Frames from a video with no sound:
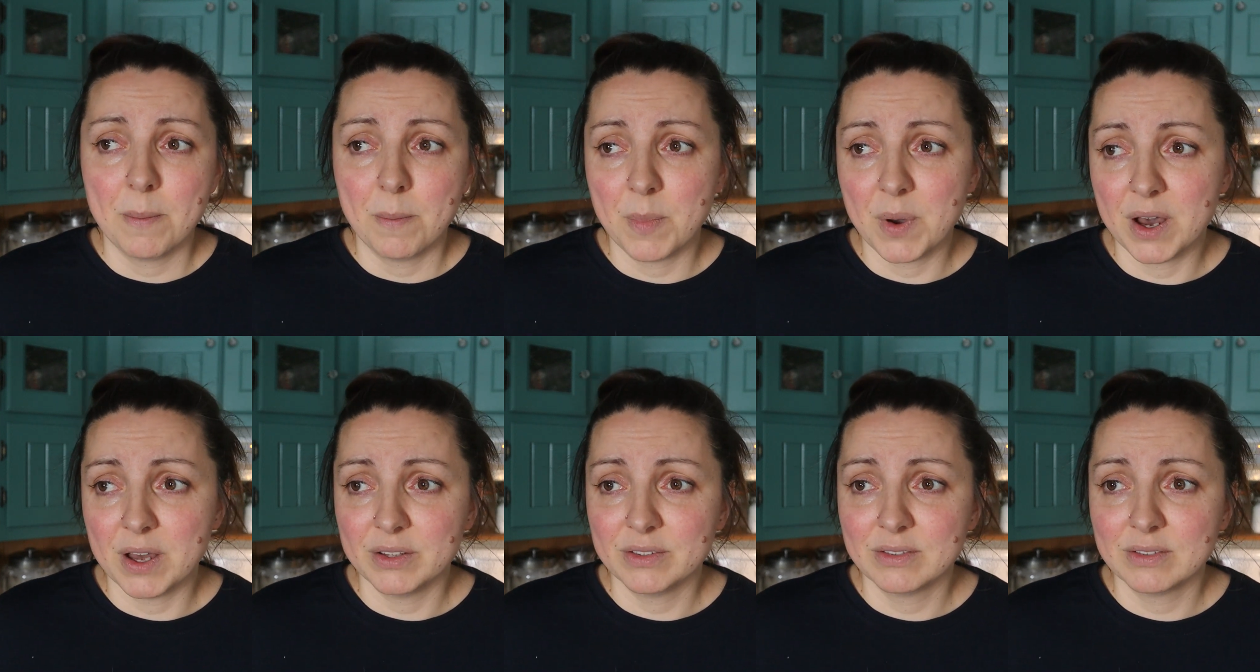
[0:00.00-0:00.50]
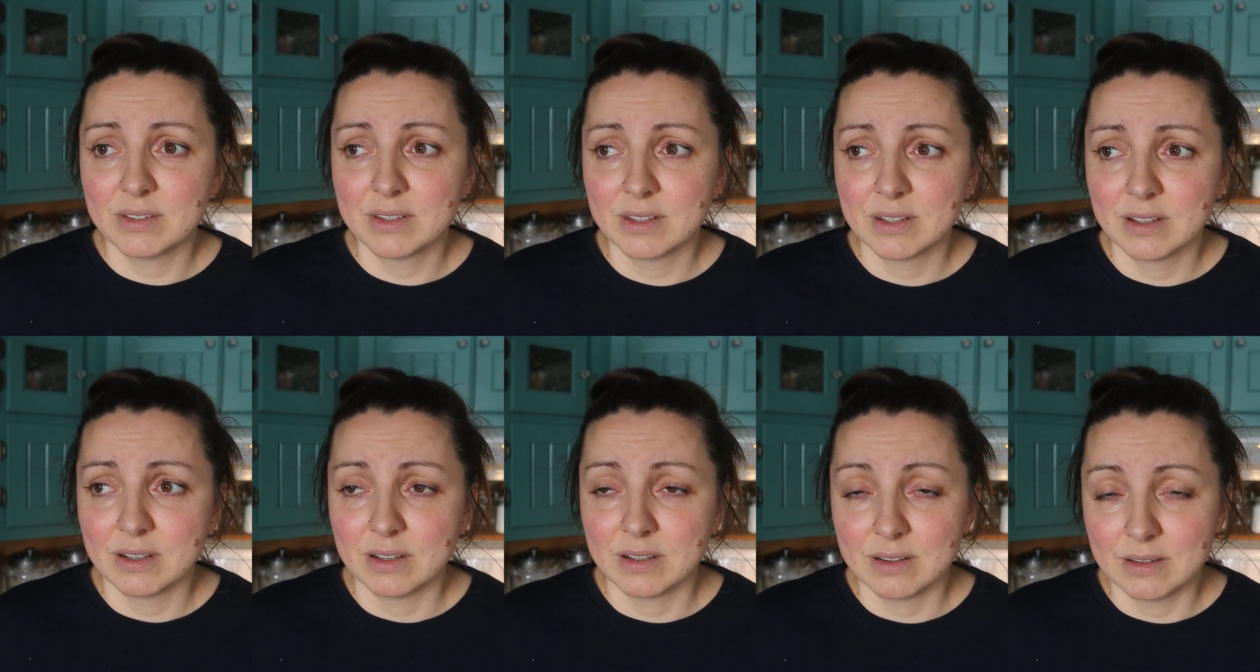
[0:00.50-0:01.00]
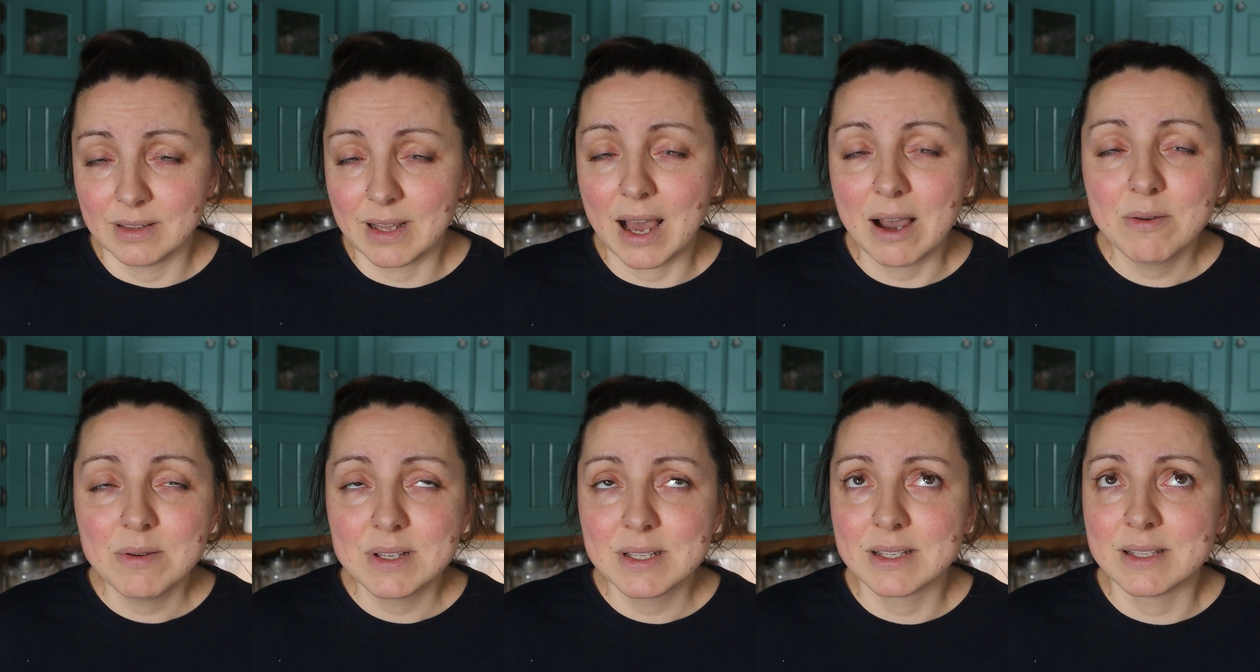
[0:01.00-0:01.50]
but
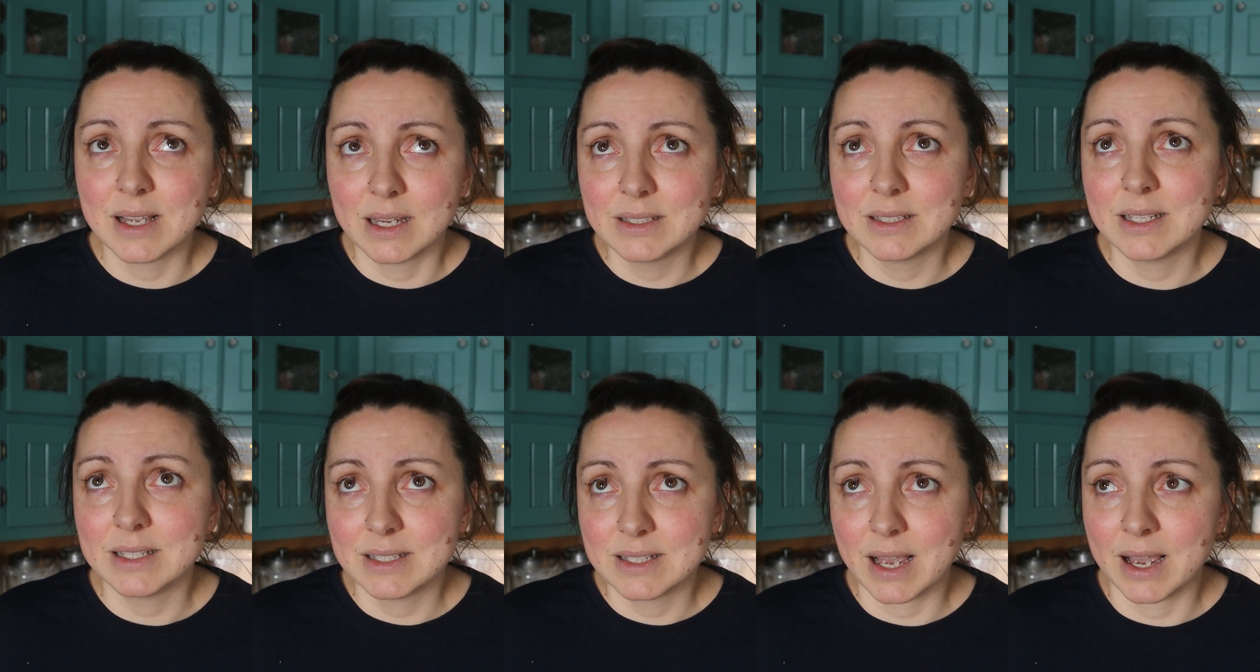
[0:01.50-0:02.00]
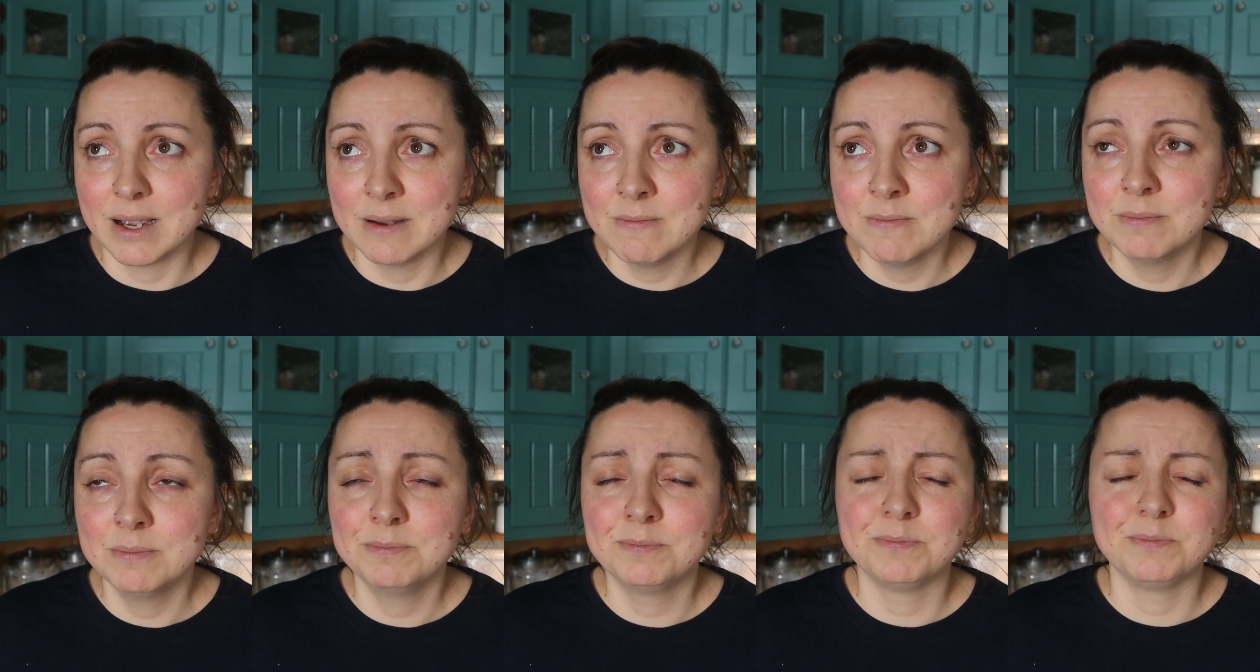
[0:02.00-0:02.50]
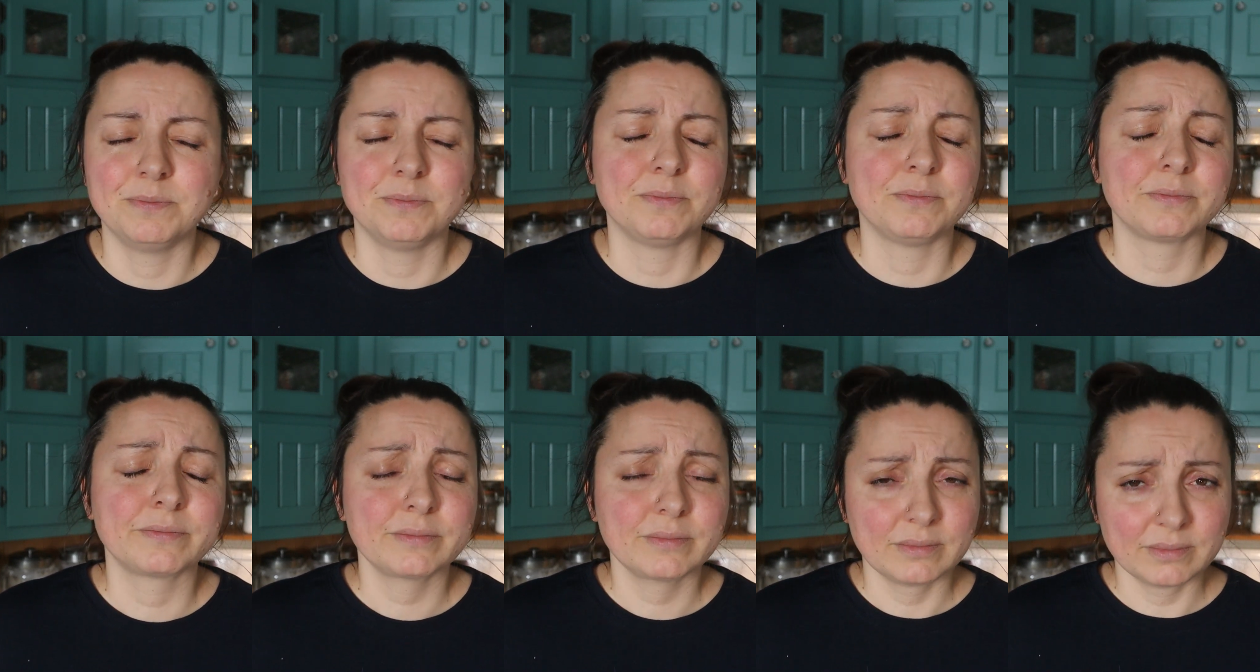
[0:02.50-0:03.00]
now it's not the time.
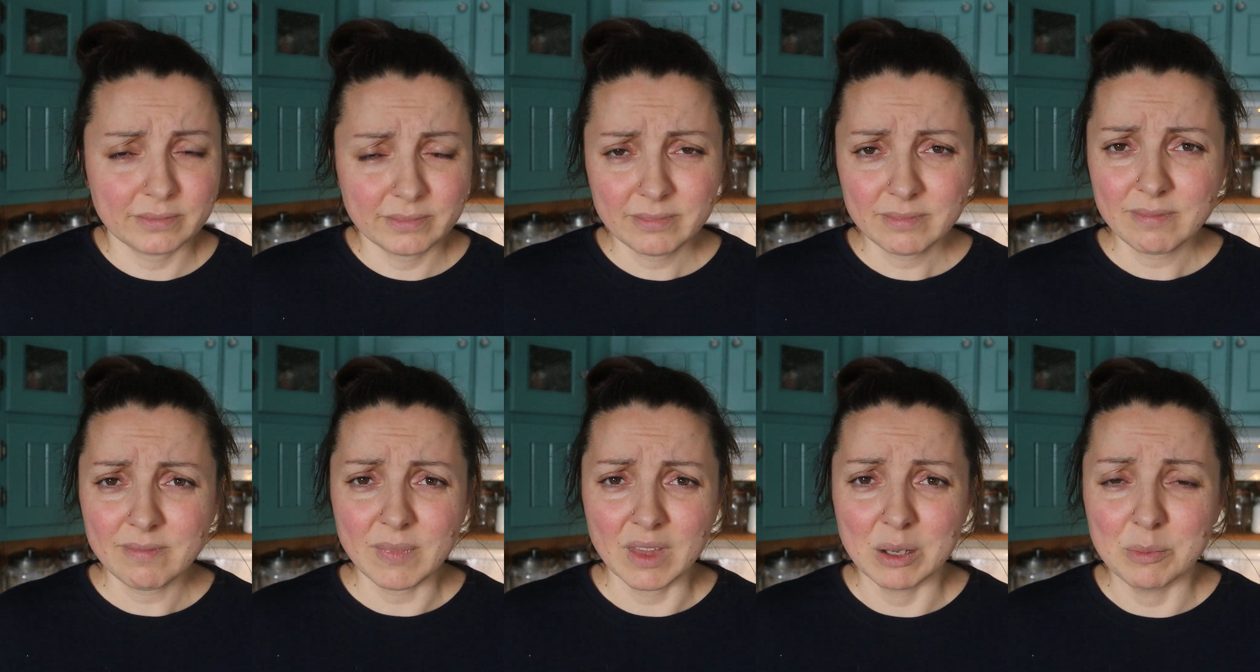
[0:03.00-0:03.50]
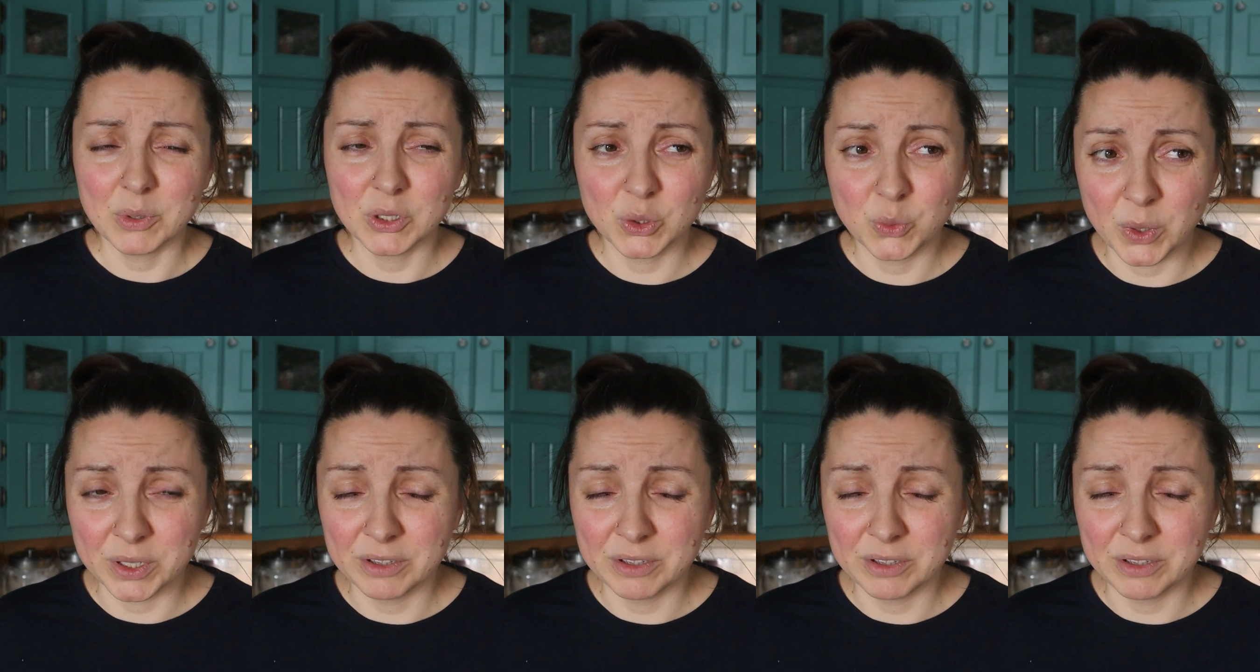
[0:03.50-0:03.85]
But